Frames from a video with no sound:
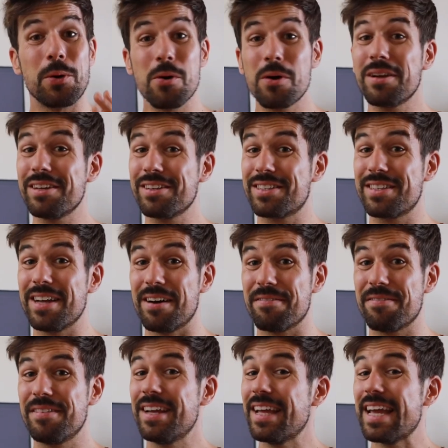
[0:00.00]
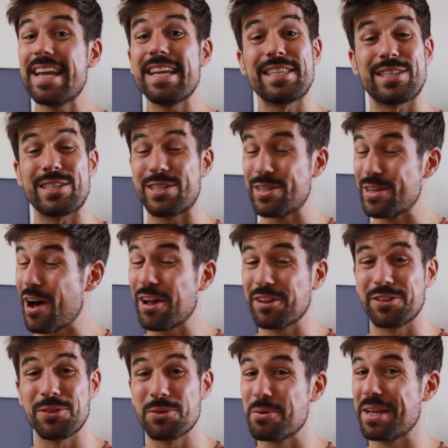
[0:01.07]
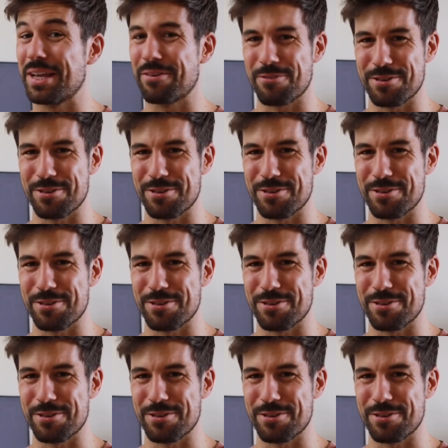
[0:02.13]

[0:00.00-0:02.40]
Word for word: Googling stuff, it's not doing